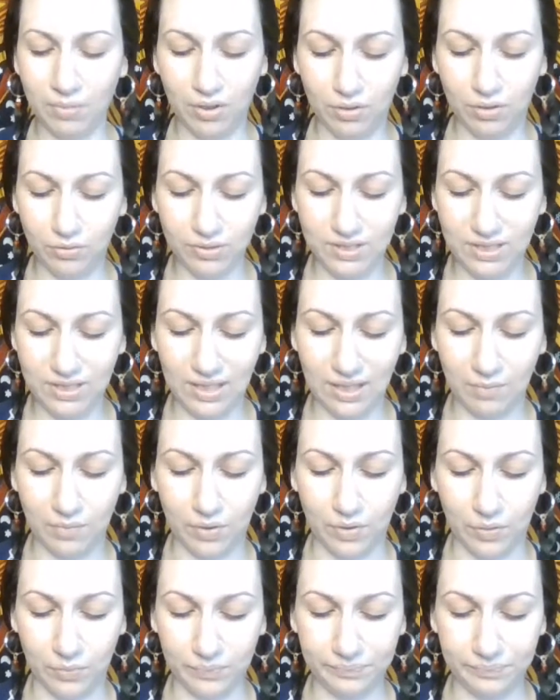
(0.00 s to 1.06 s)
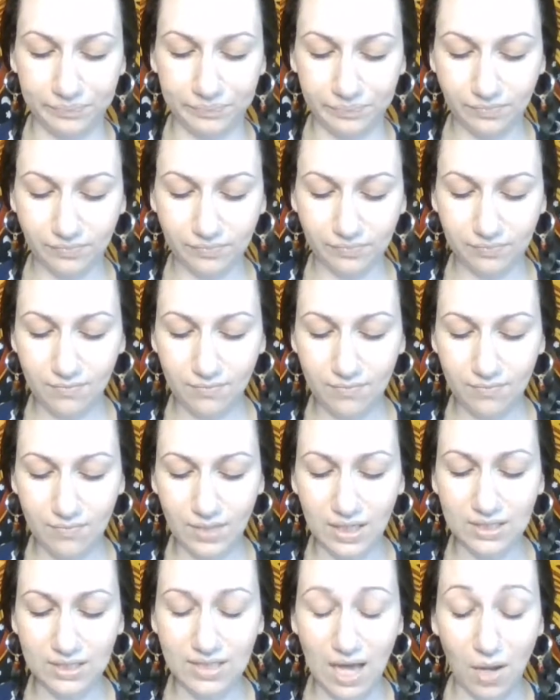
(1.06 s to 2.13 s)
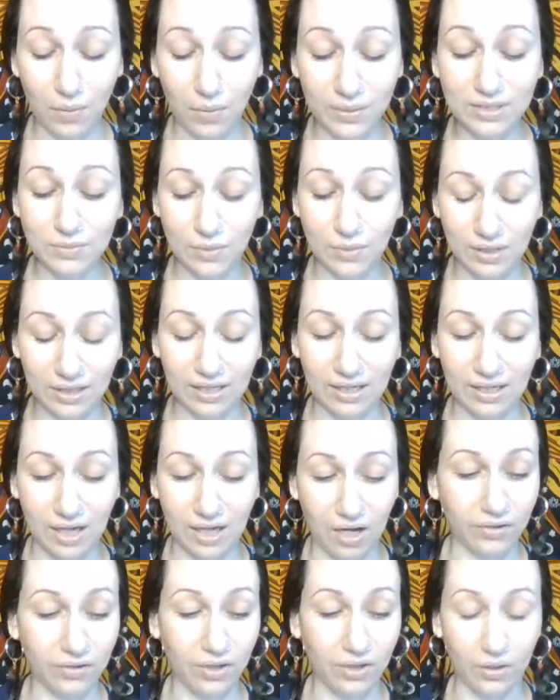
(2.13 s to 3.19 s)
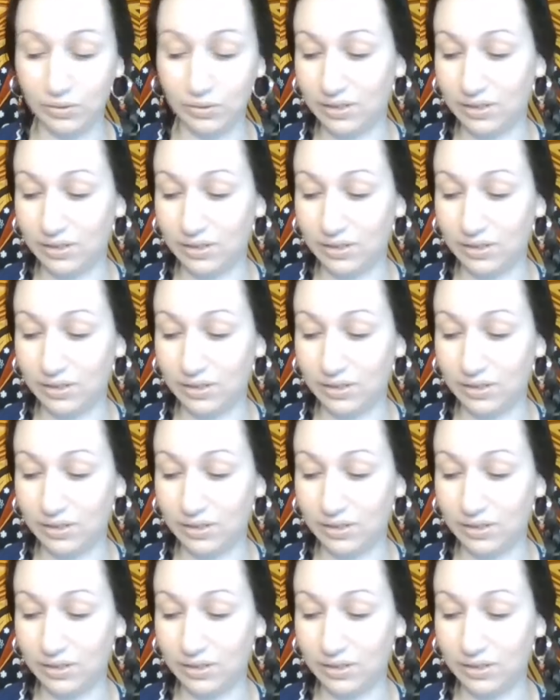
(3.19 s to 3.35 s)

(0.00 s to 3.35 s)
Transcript: singing bowl, because I always want to get all the old